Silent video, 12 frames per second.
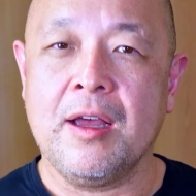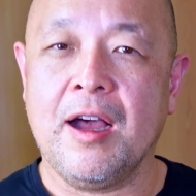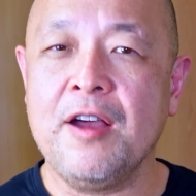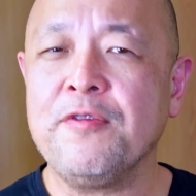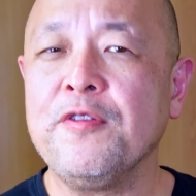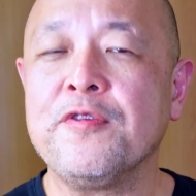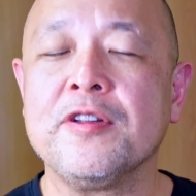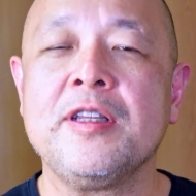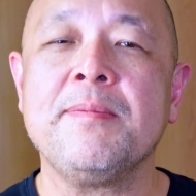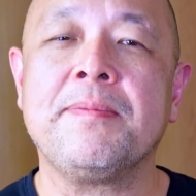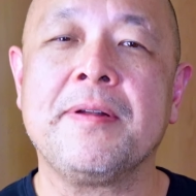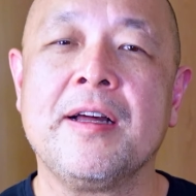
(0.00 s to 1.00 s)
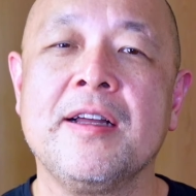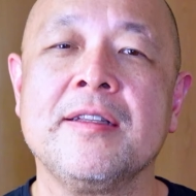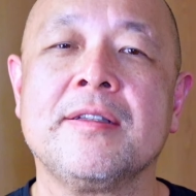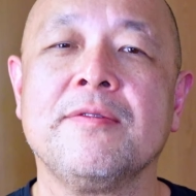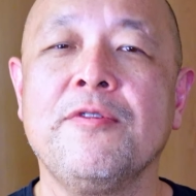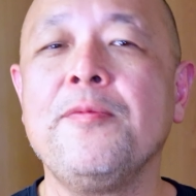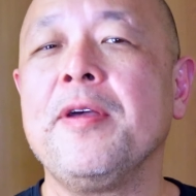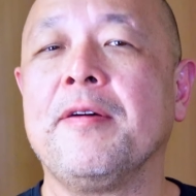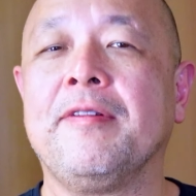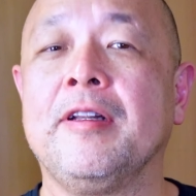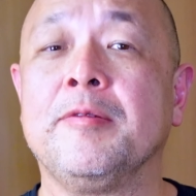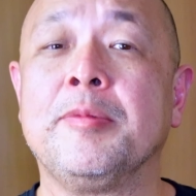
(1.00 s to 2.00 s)
iPhone 14 Plus will be
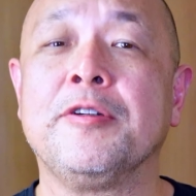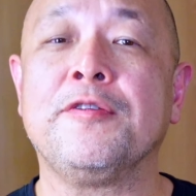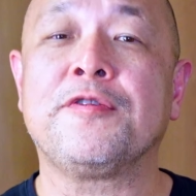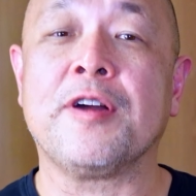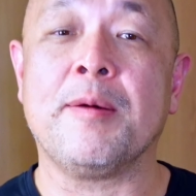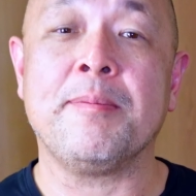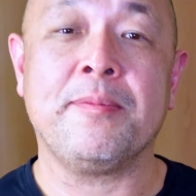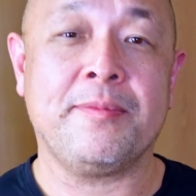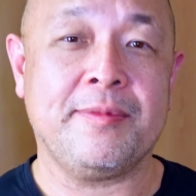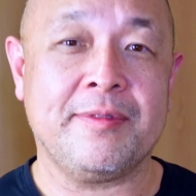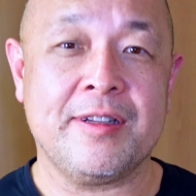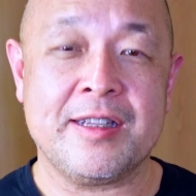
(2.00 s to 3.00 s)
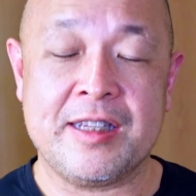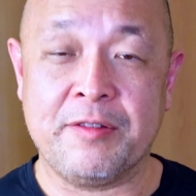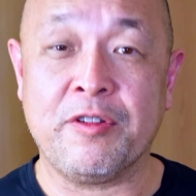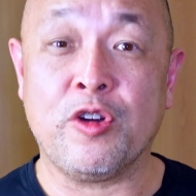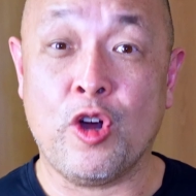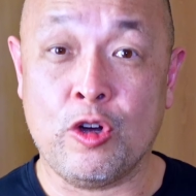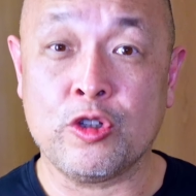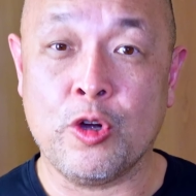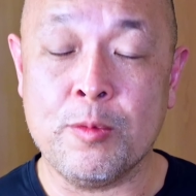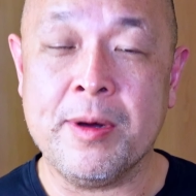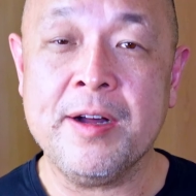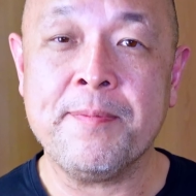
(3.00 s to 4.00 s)
available from 7th of
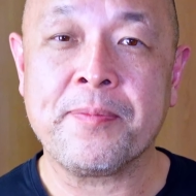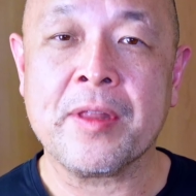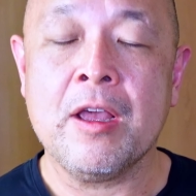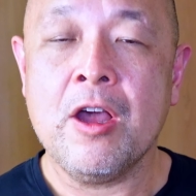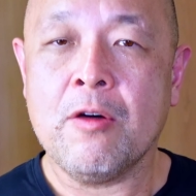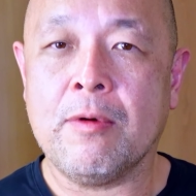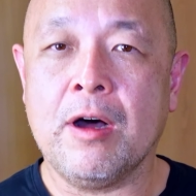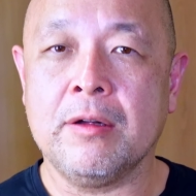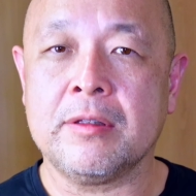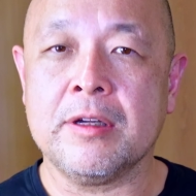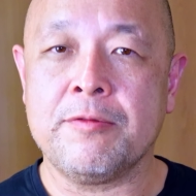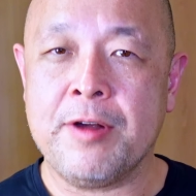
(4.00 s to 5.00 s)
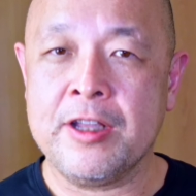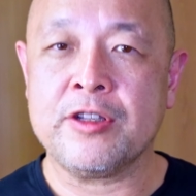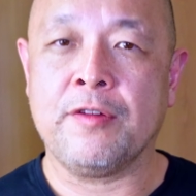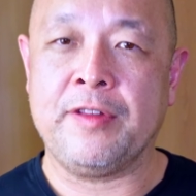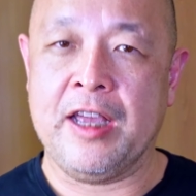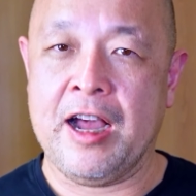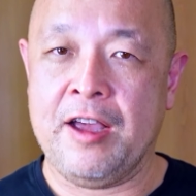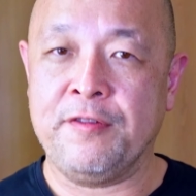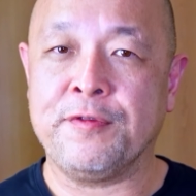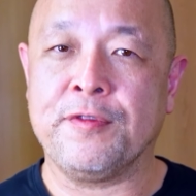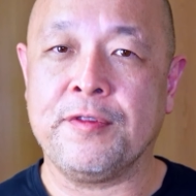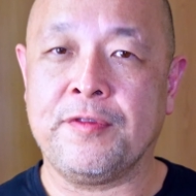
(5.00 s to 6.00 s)
October, while the rest of the
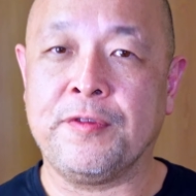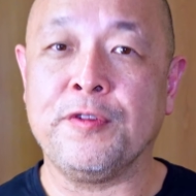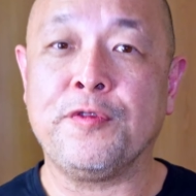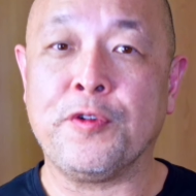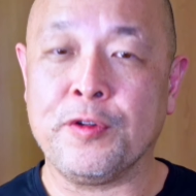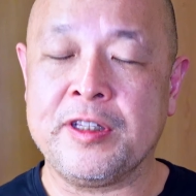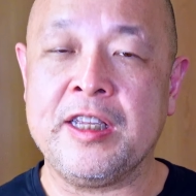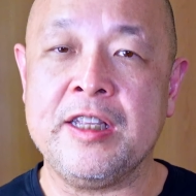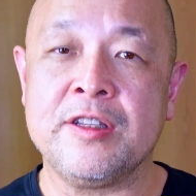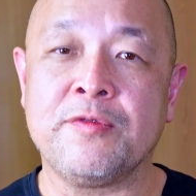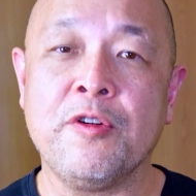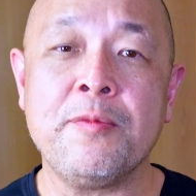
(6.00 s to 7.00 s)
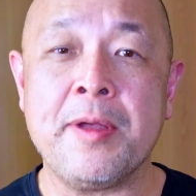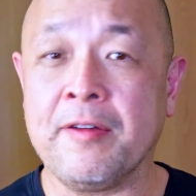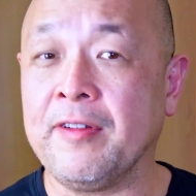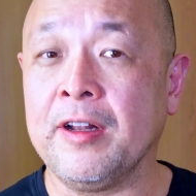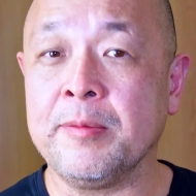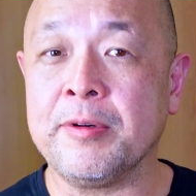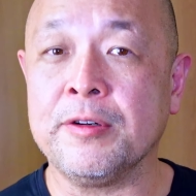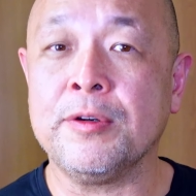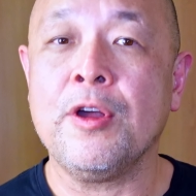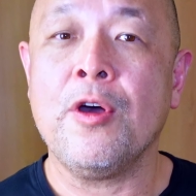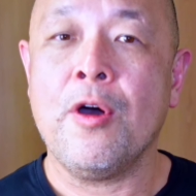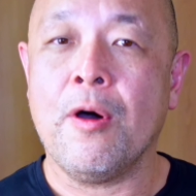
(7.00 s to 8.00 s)
iPhone 14s will be
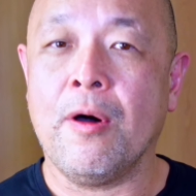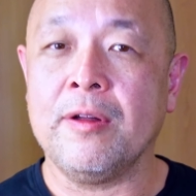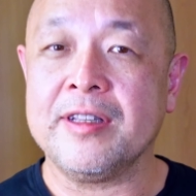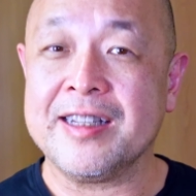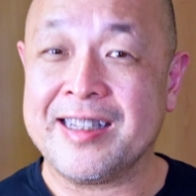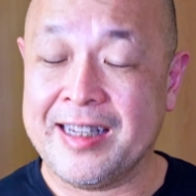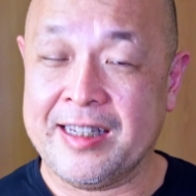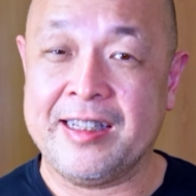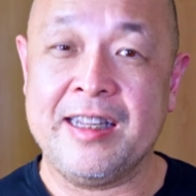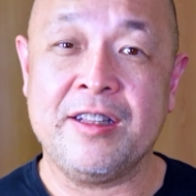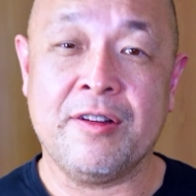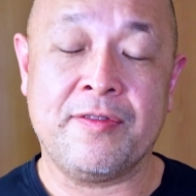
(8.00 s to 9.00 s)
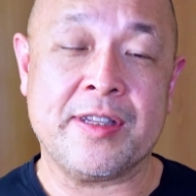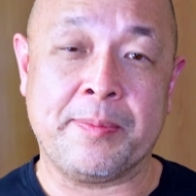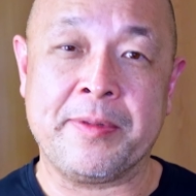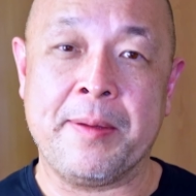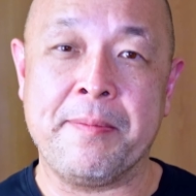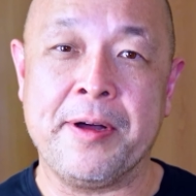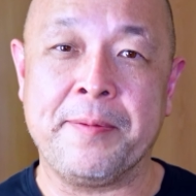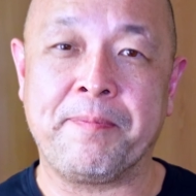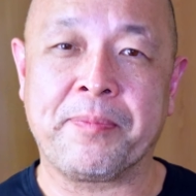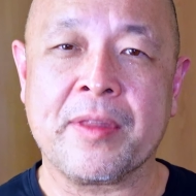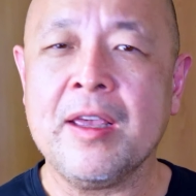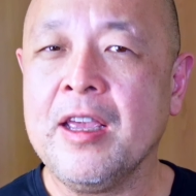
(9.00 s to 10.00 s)
available on the 16th of September.
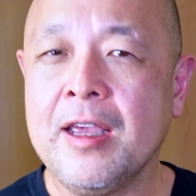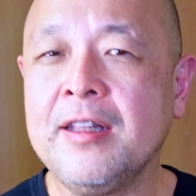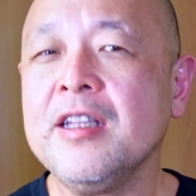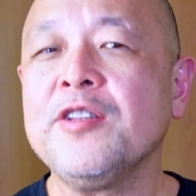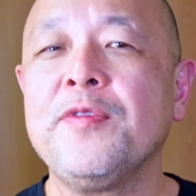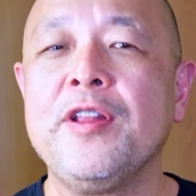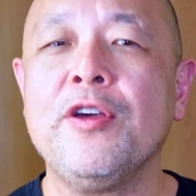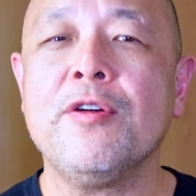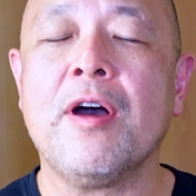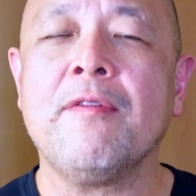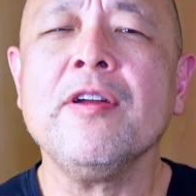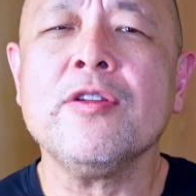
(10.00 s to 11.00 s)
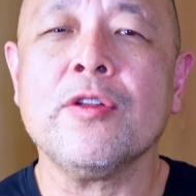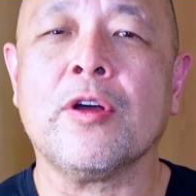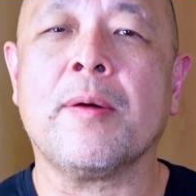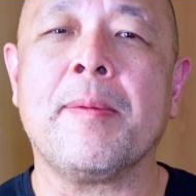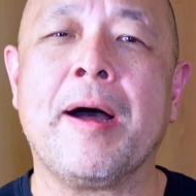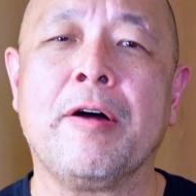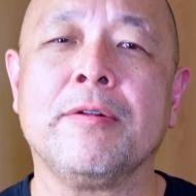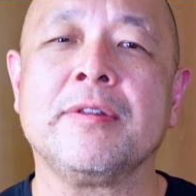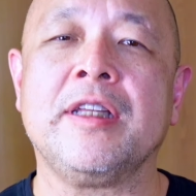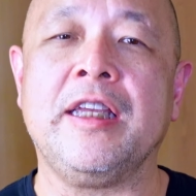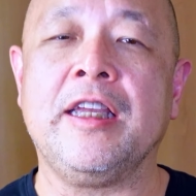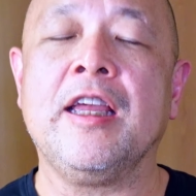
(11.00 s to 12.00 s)
In this video, I want to talk
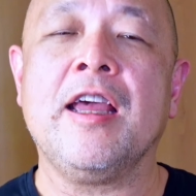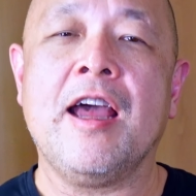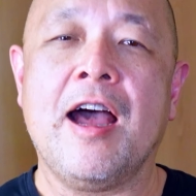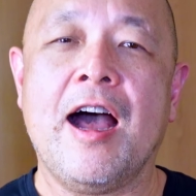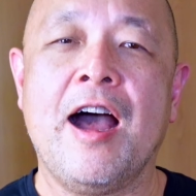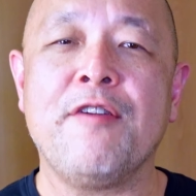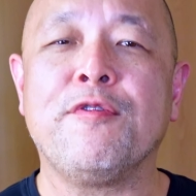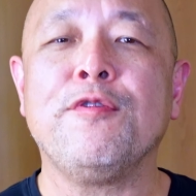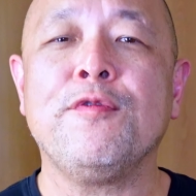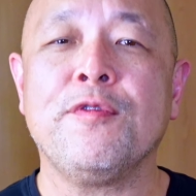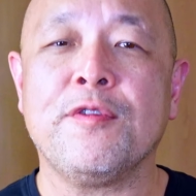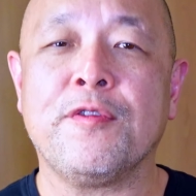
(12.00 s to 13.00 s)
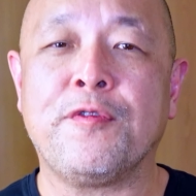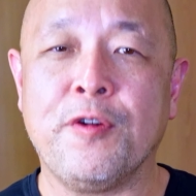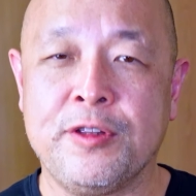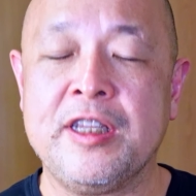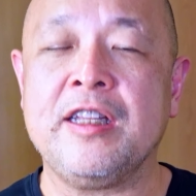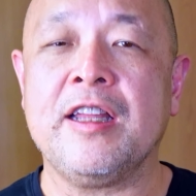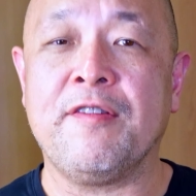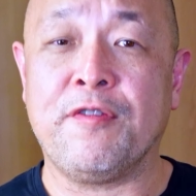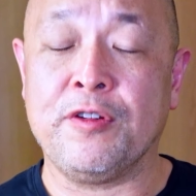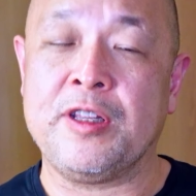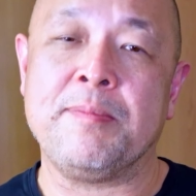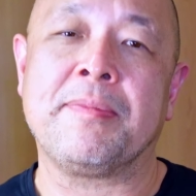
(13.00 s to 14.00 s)
about the iPhone 14 and
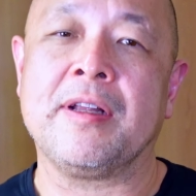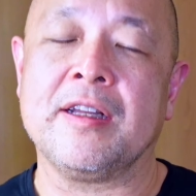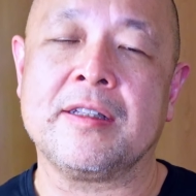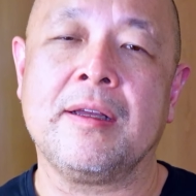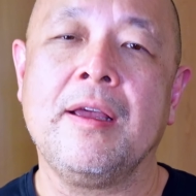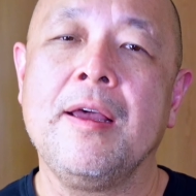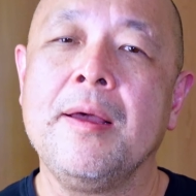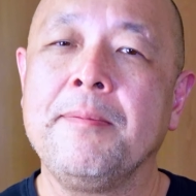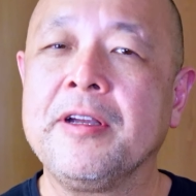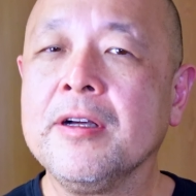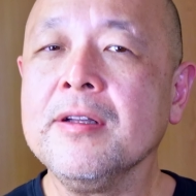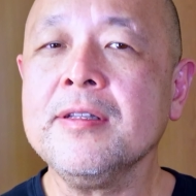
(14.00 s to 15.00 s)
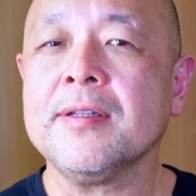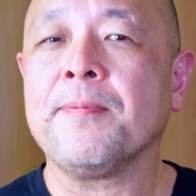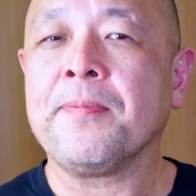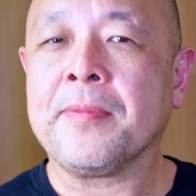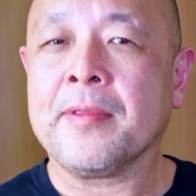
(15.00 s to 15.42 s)
14 Plus because